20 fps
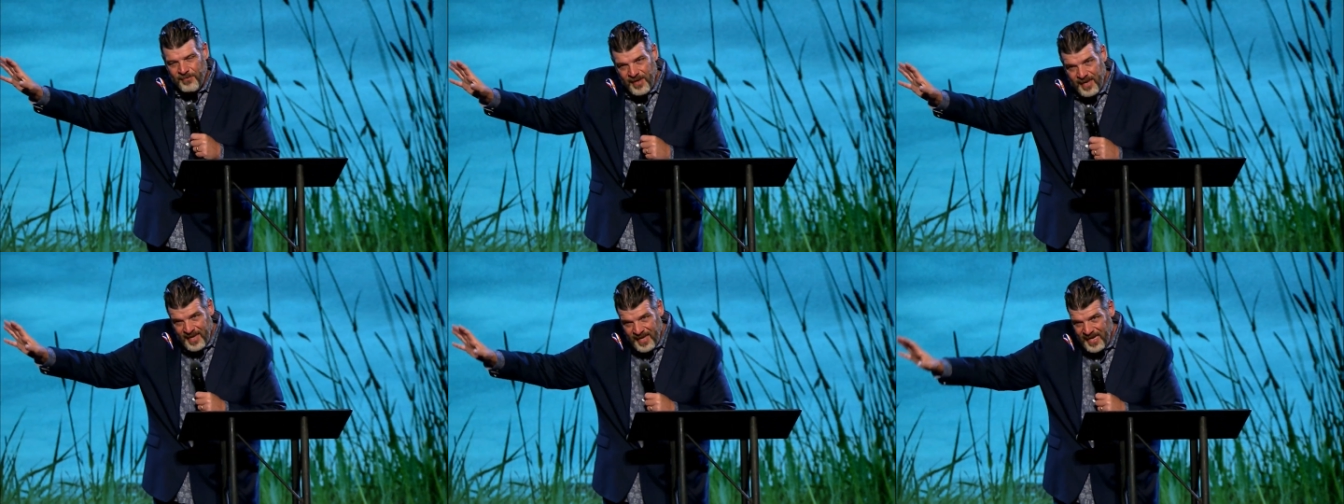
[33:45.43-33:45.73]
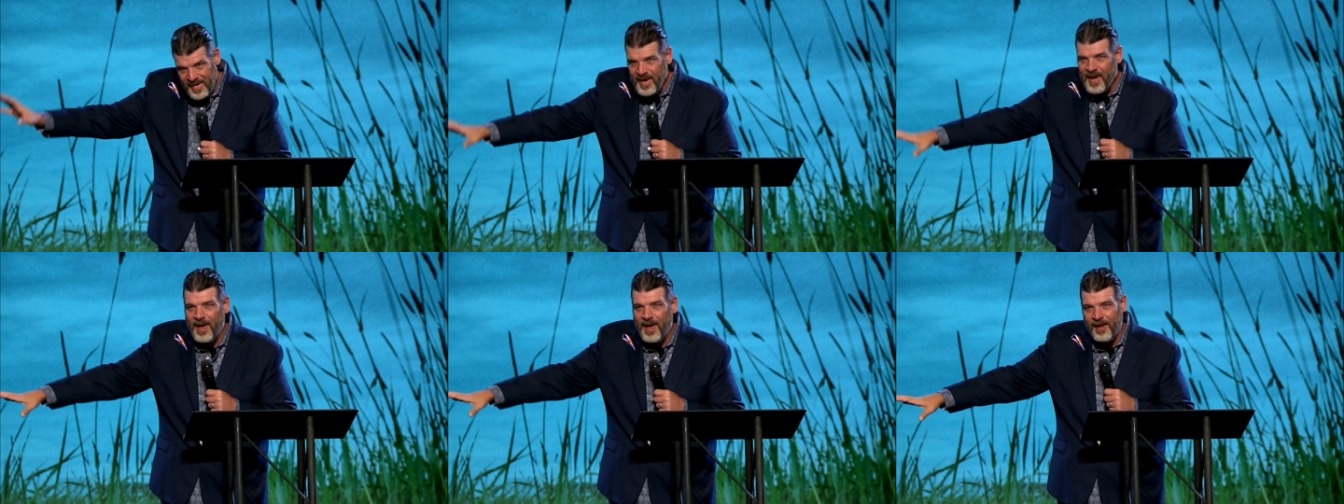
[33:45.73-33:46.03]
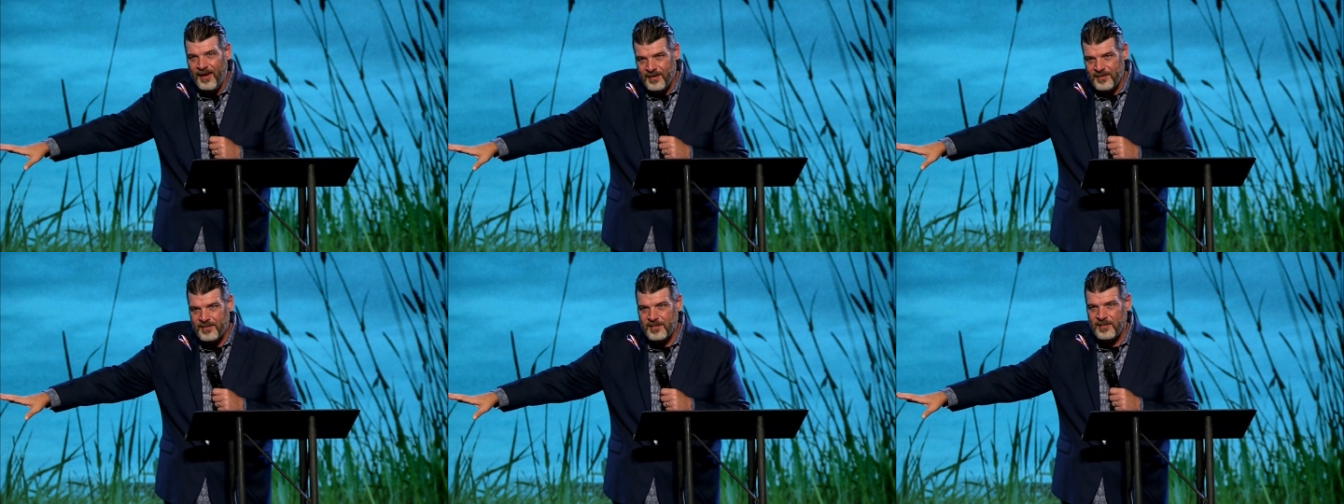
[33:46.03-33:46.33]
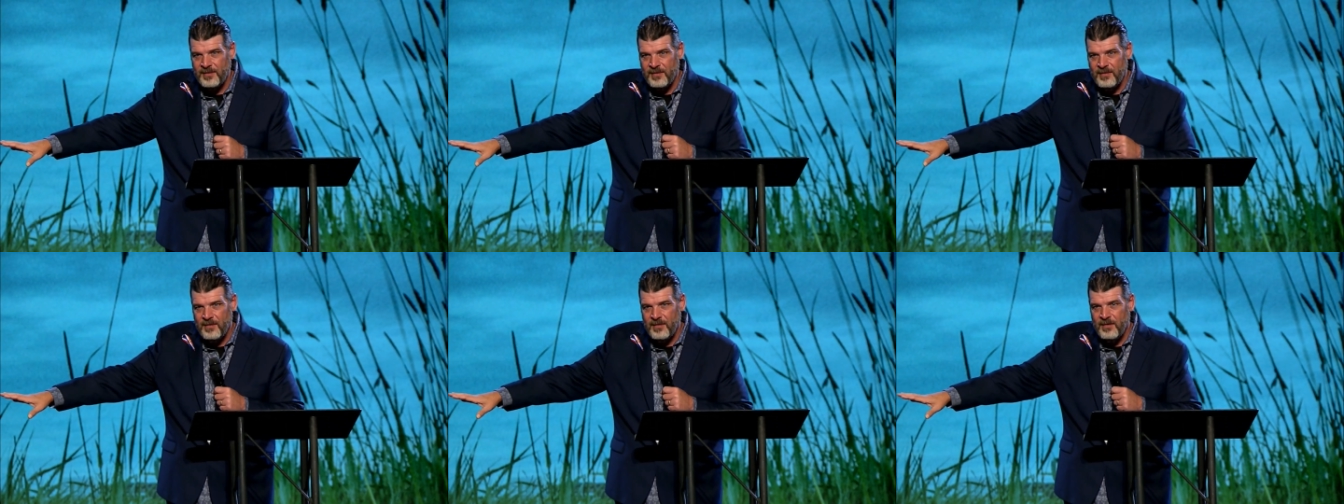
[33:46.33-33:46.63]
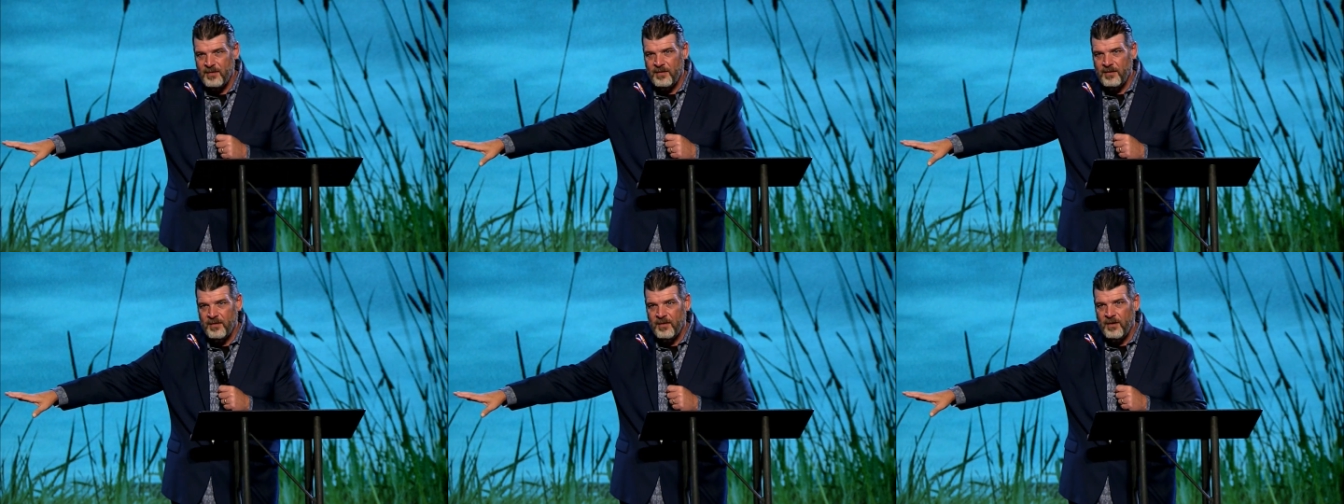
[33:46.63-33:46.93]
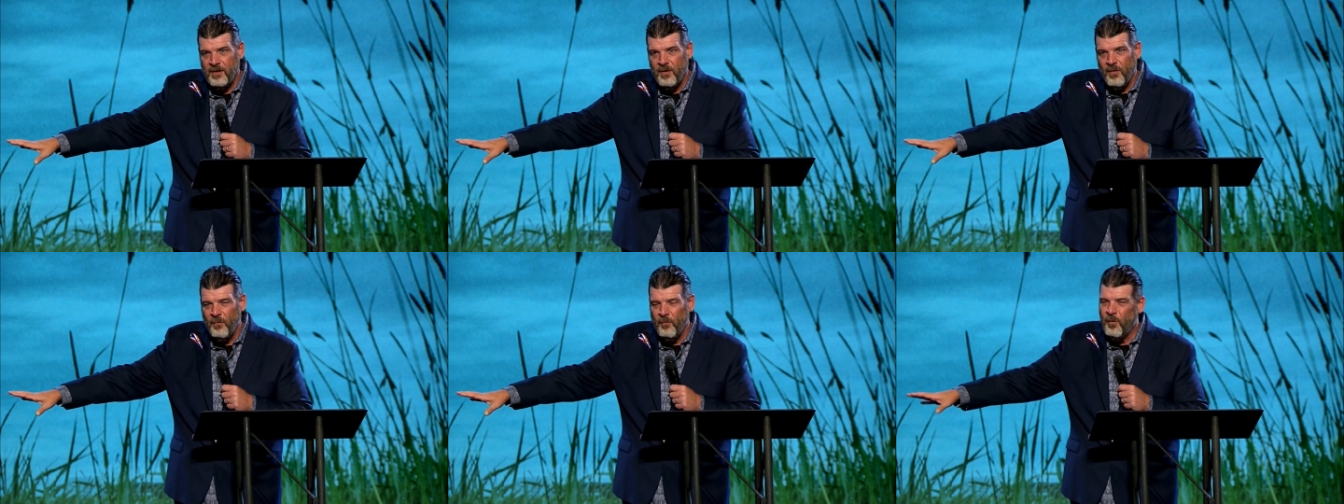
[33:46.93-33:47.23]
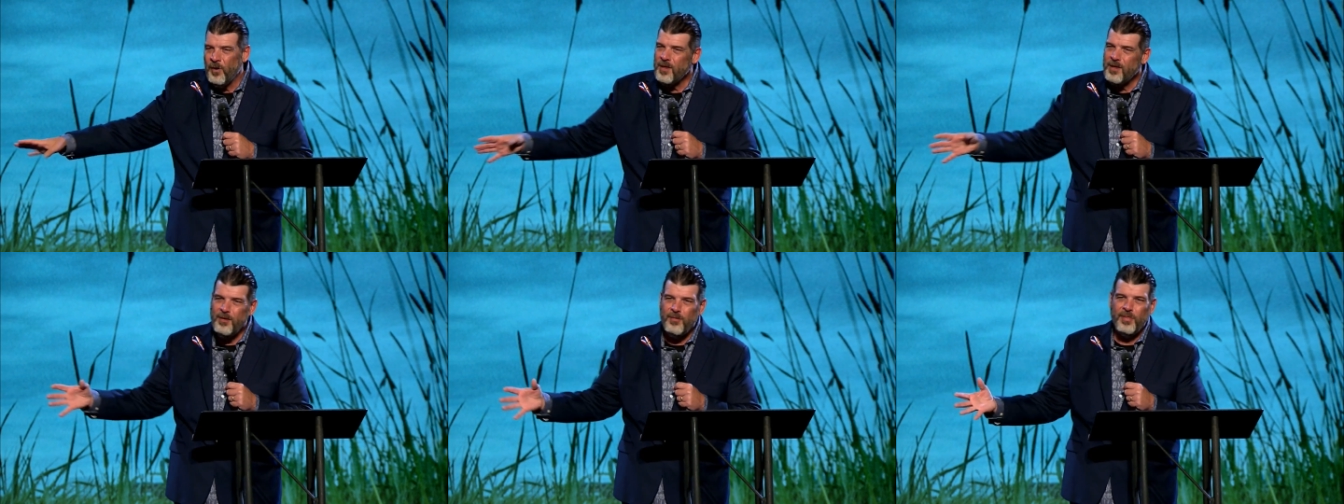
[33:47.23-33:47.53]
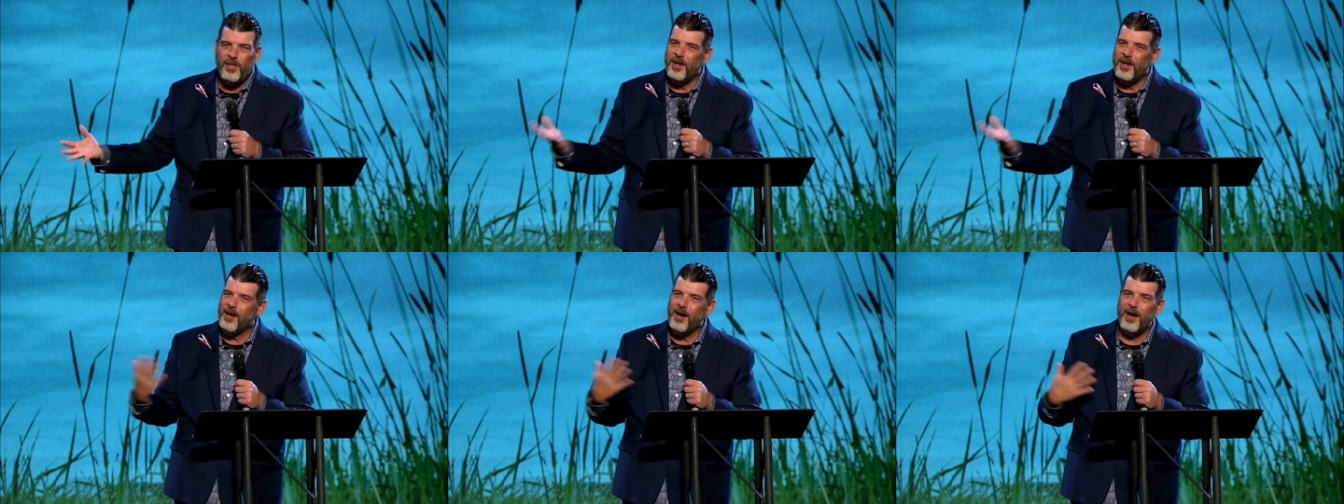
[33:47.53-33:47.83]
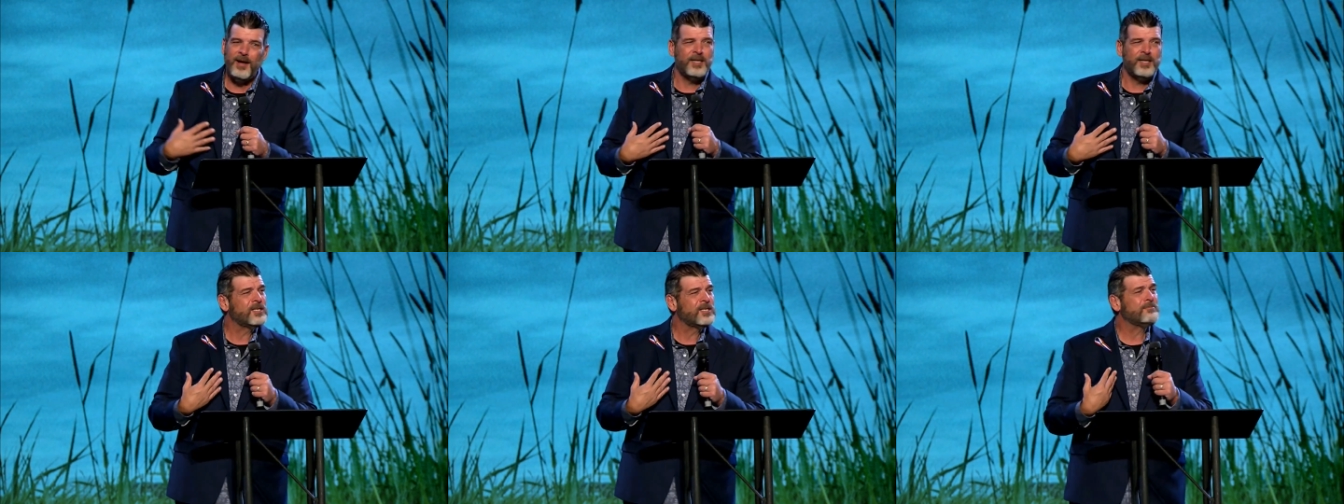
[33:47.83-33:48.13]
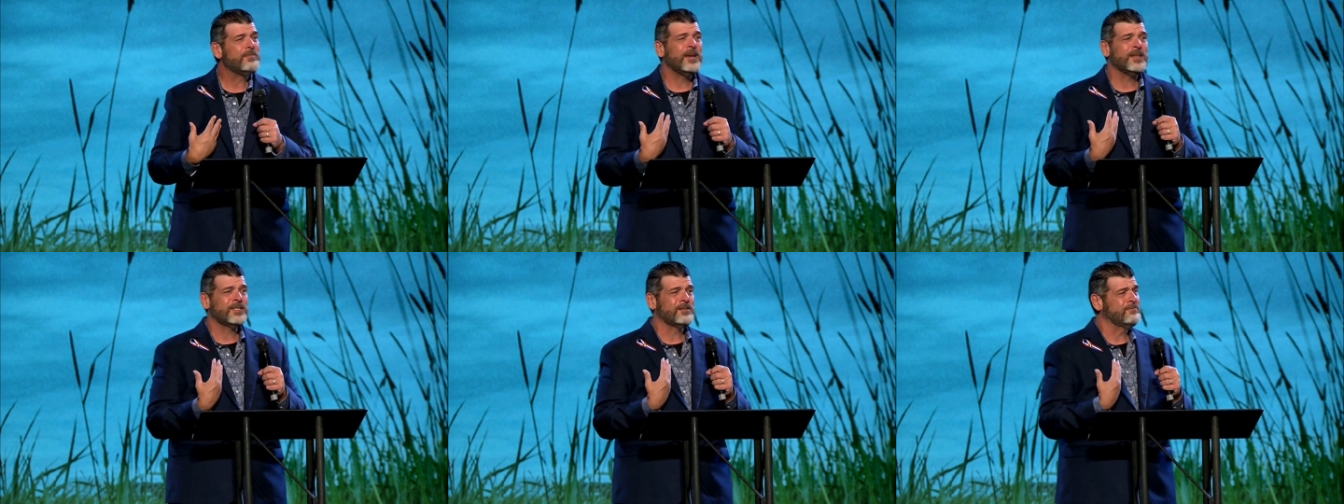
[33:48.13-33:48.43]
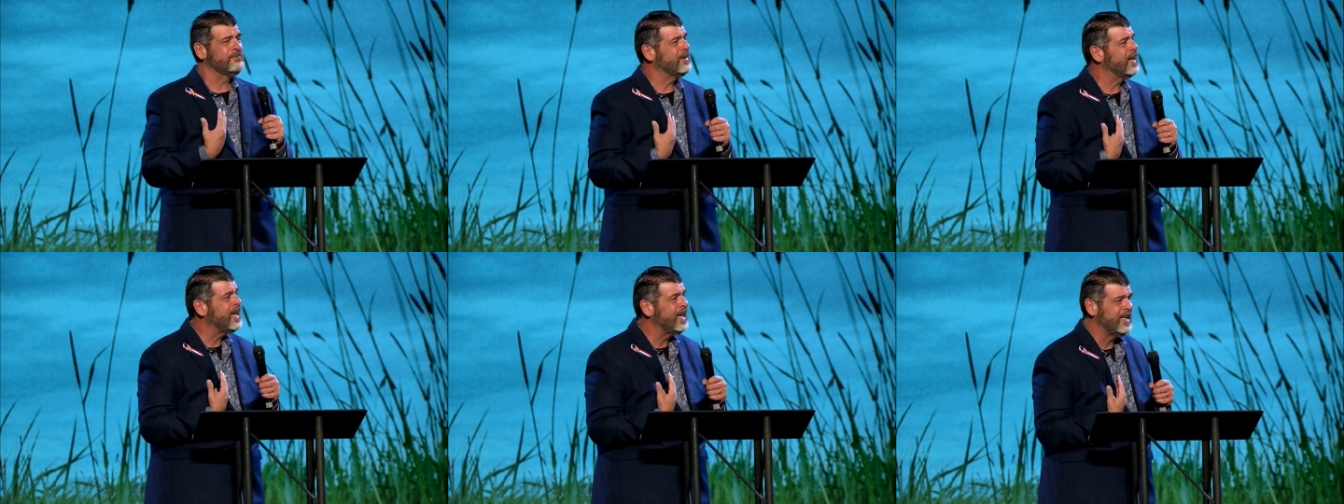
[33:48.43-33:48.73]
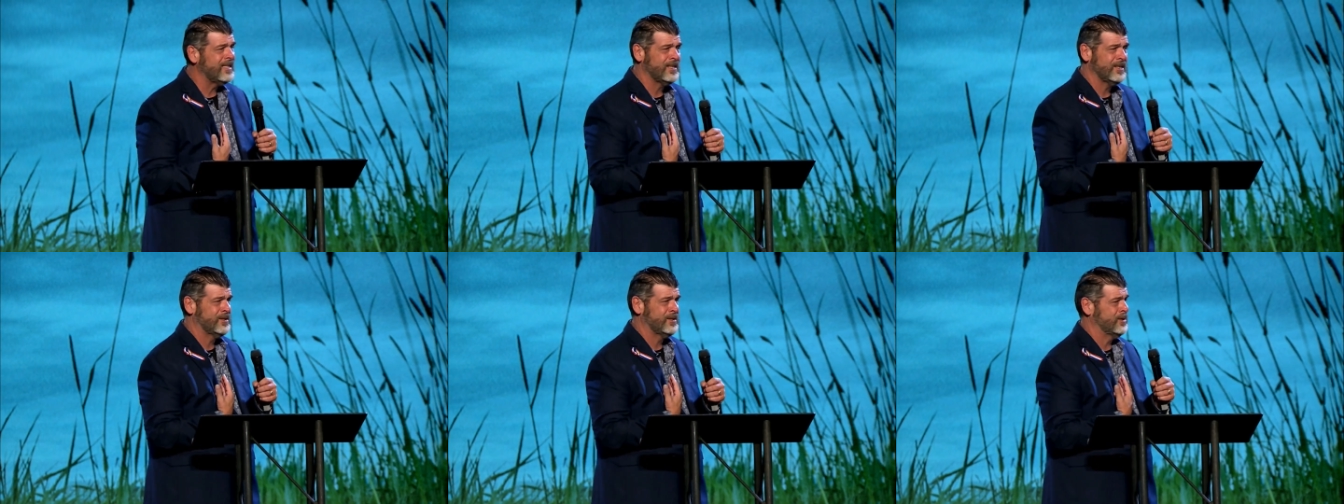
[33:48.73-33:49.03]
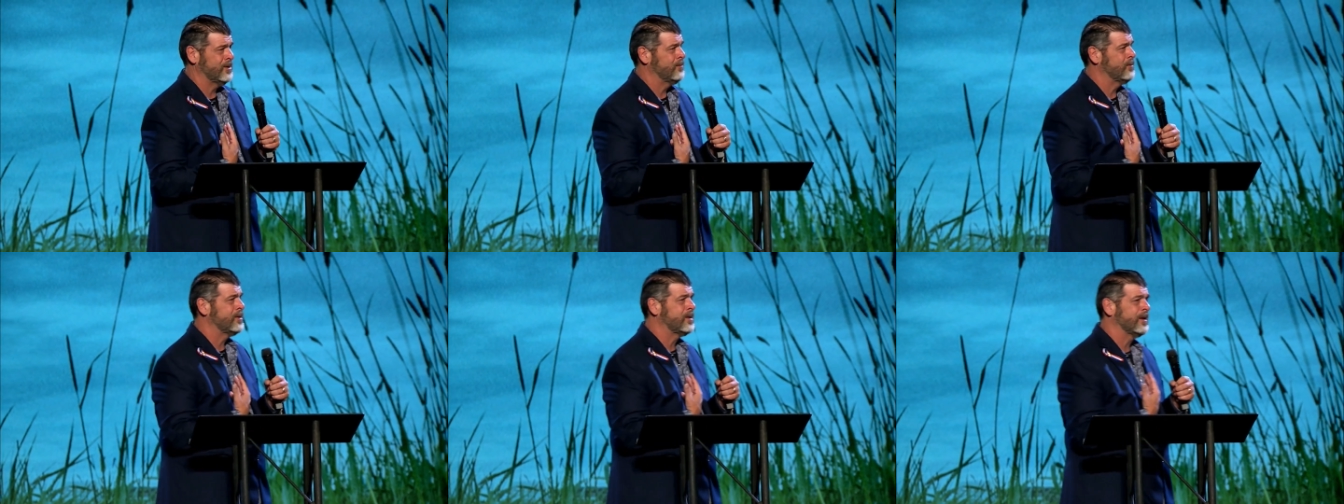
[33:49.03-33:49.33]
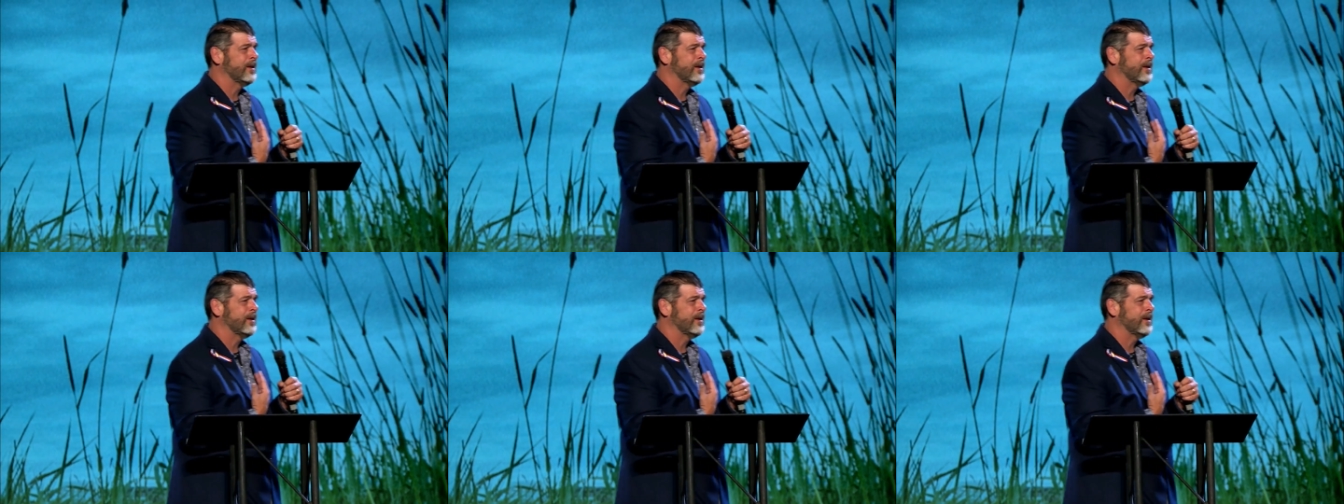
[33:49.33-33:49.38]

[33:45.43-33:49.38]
that he has, what do you think God expects me to do with the